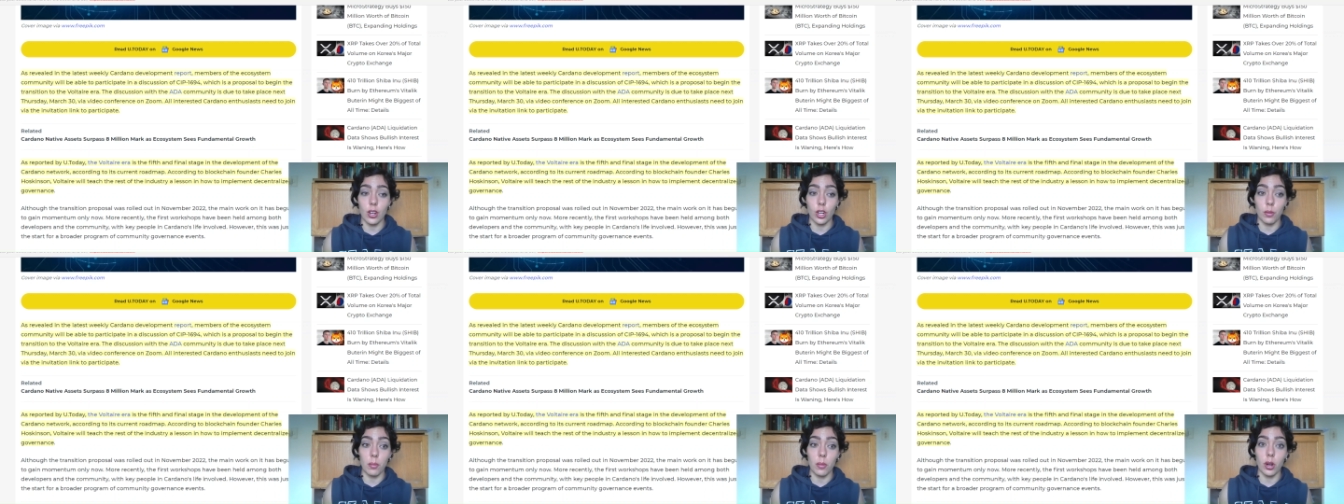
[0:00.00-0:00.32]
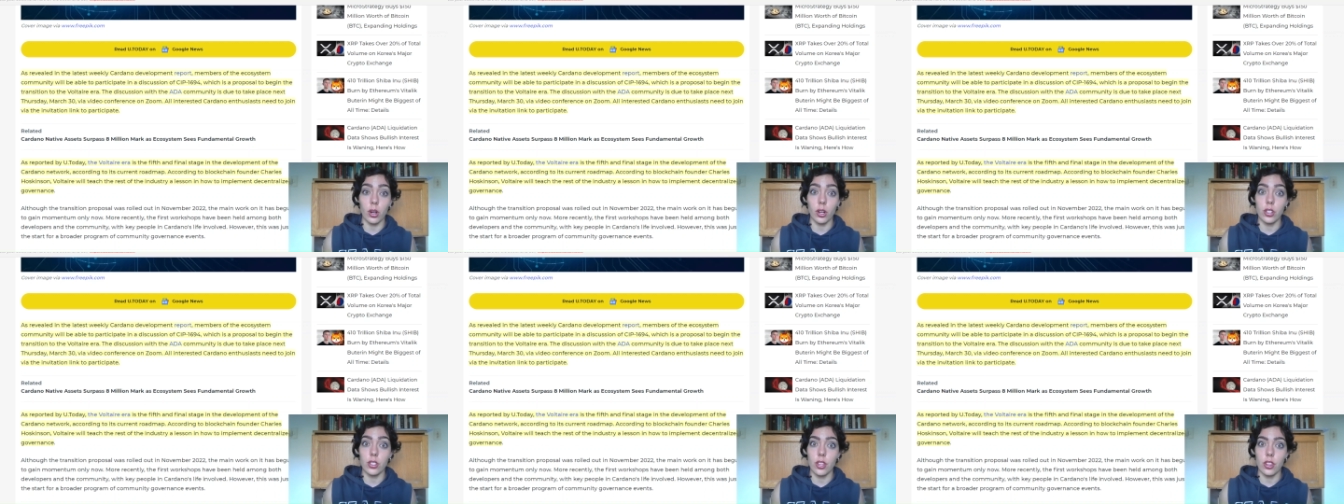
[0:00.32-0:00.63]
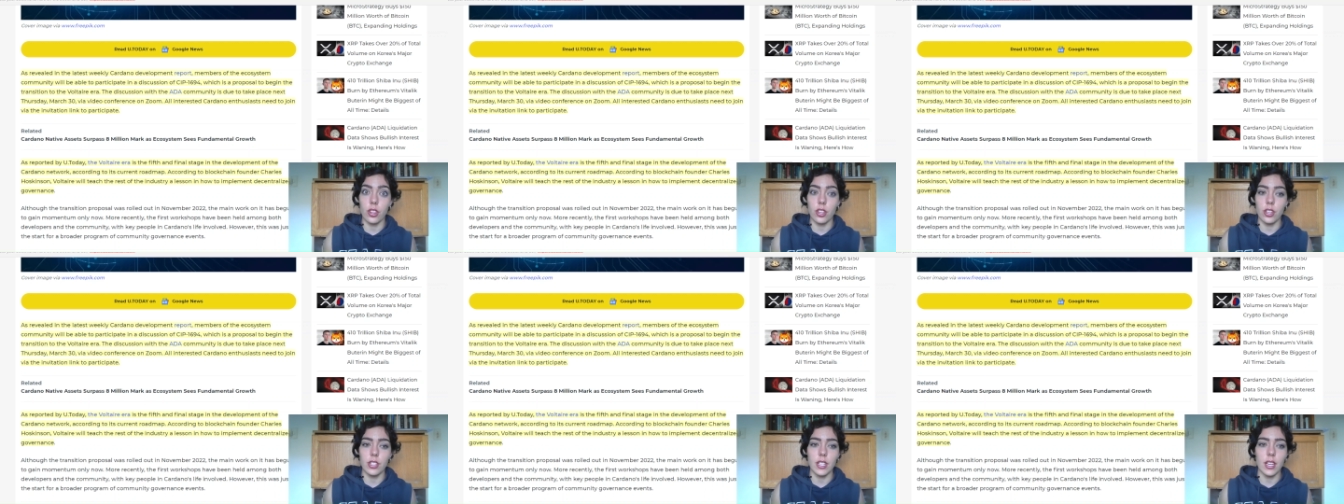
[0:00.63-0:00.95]
on March the
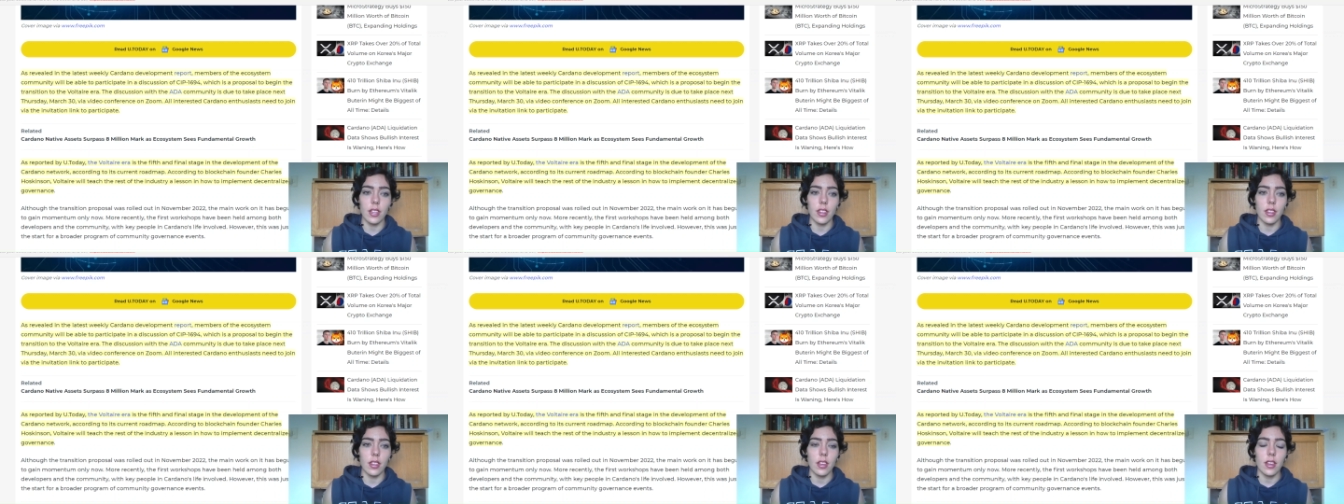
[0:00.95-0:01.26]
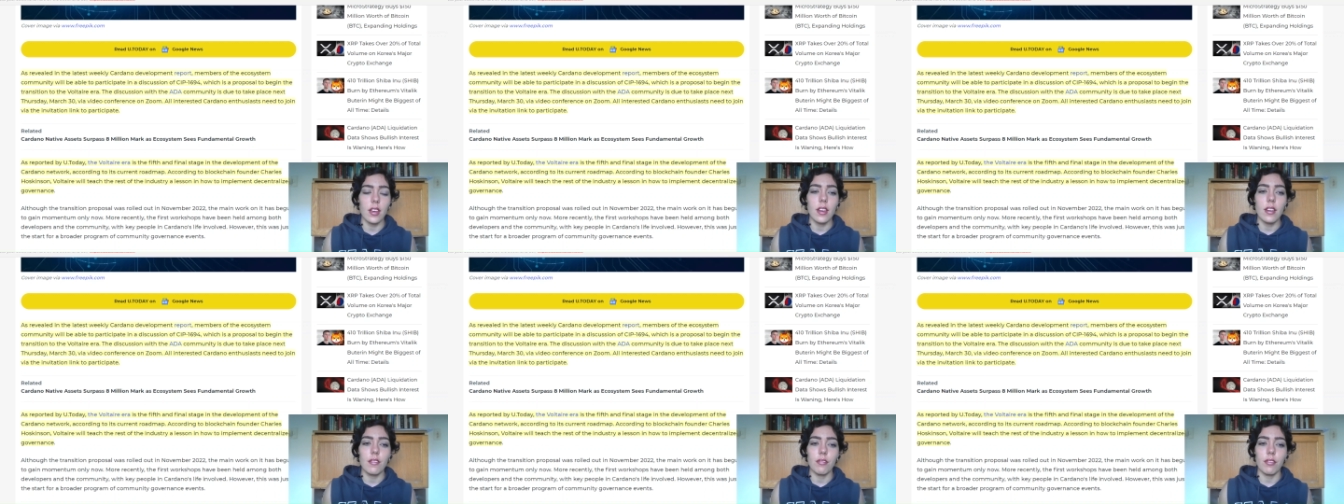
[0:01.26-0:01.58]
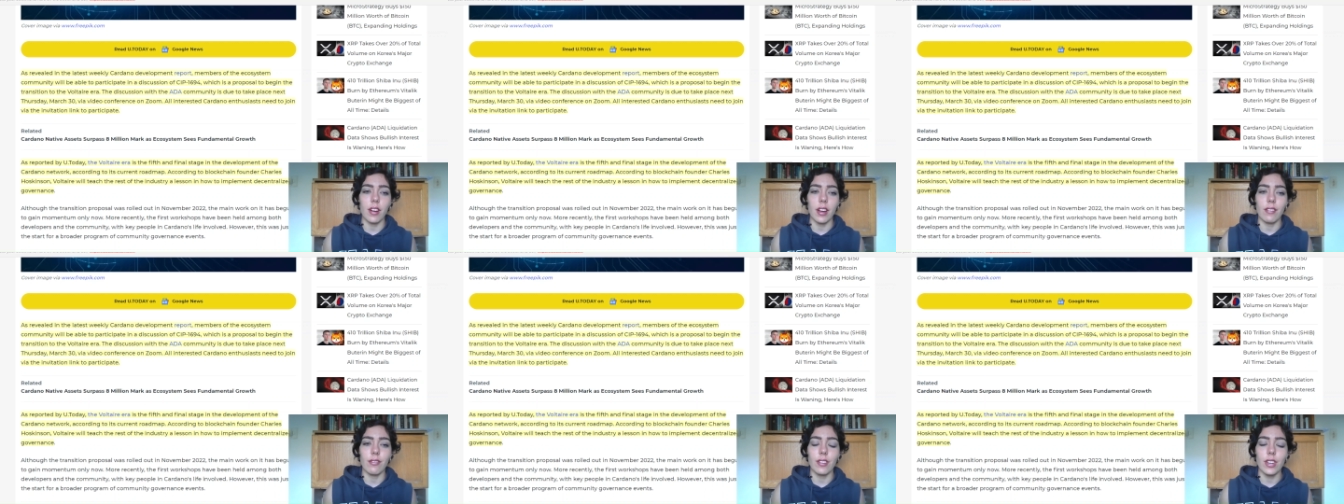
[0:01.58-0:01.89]
thirtieth,
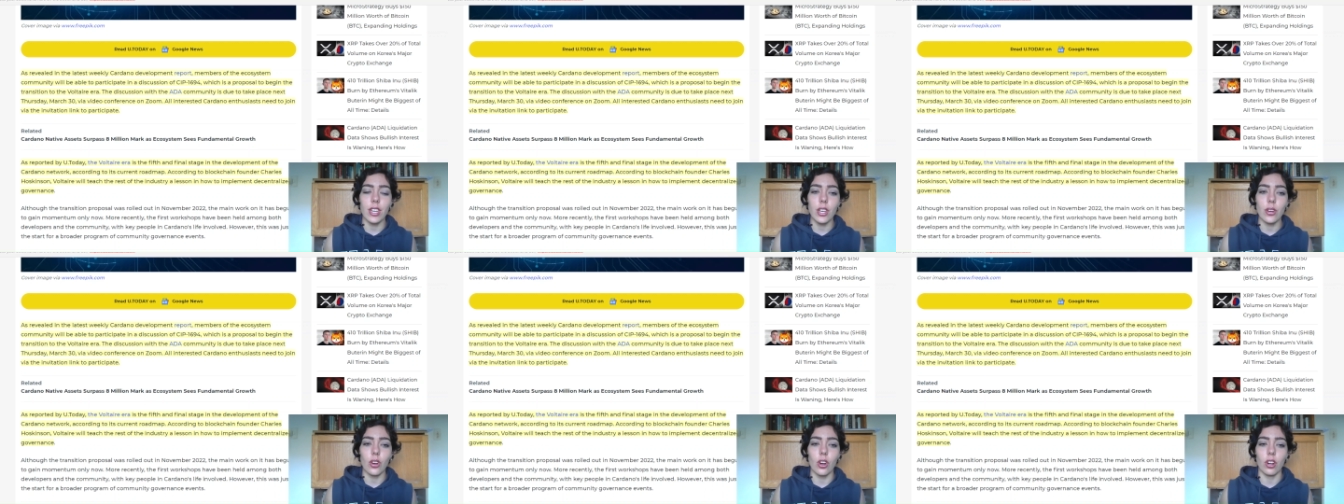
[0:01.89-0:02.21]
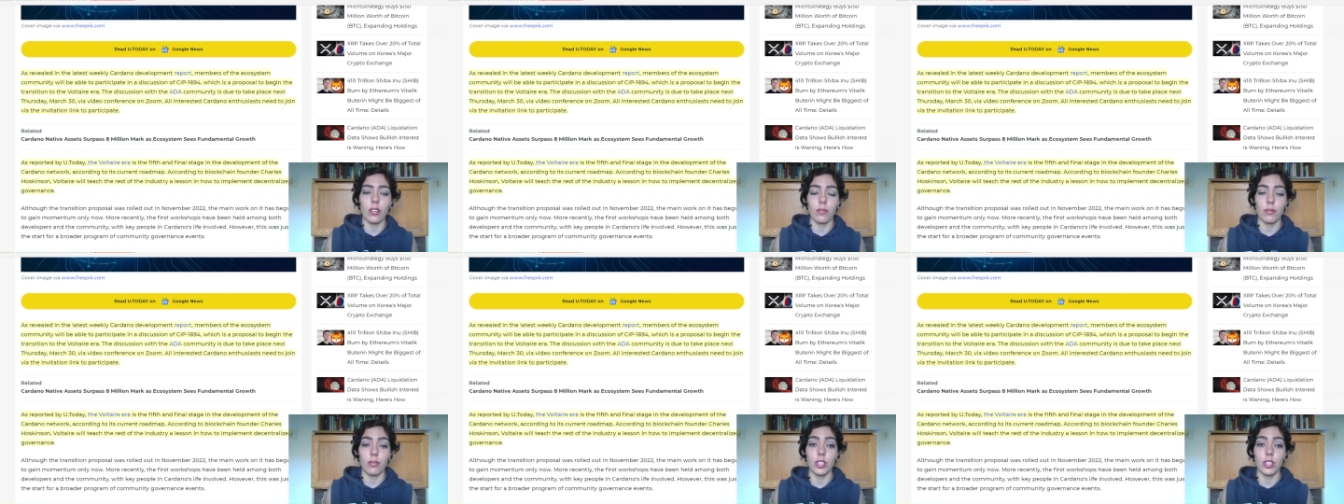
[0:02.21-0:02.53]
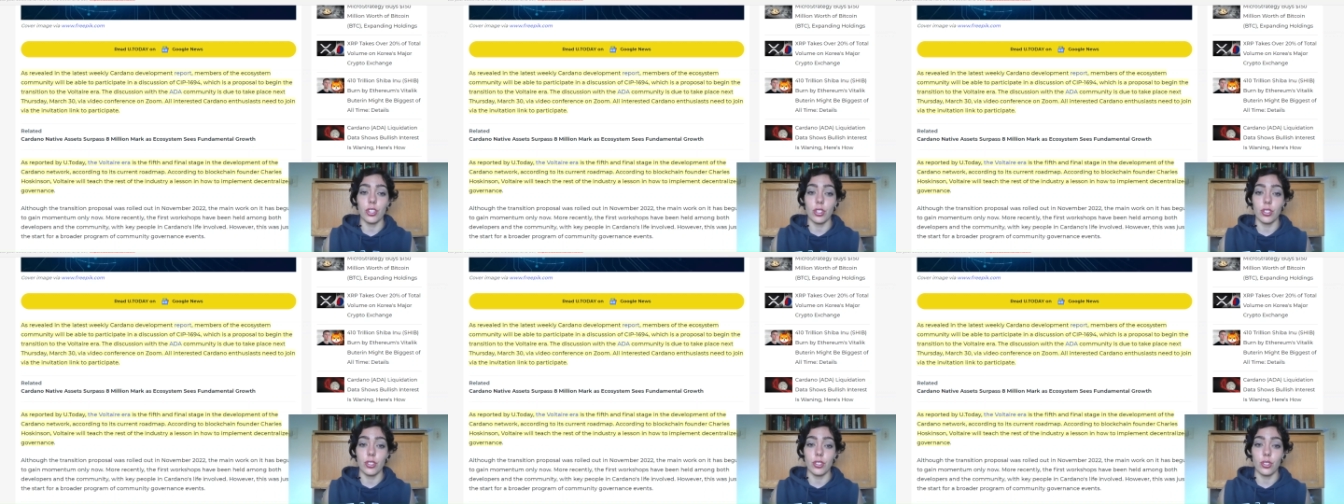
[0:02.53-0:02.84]
via video
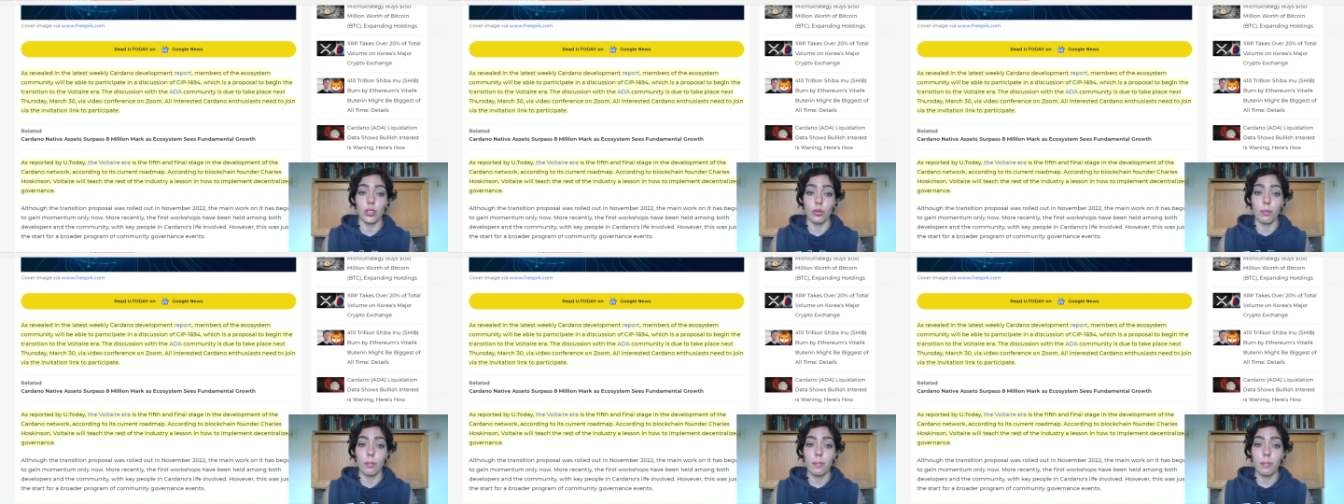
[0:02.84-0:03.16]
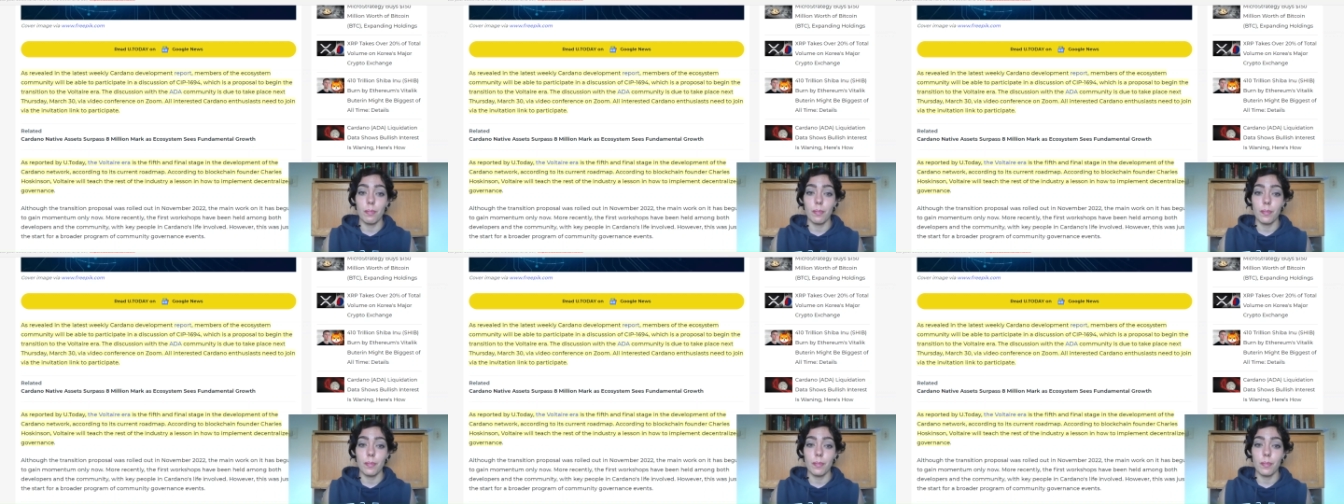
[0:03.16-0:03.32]
conference on Zoom.